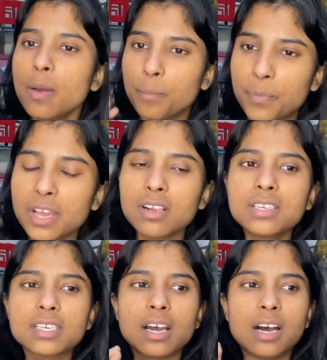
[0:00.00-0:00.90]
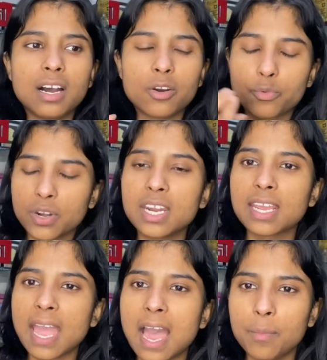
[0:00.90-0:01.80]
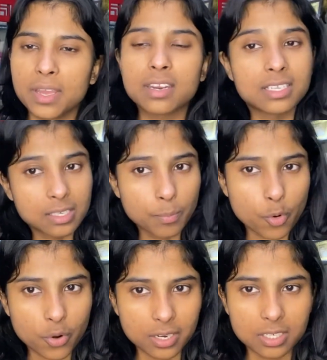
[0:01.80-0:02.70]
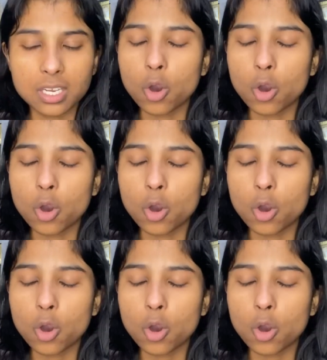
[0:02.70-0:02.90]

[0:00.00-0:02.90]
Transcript: Build a reading habit. It's important.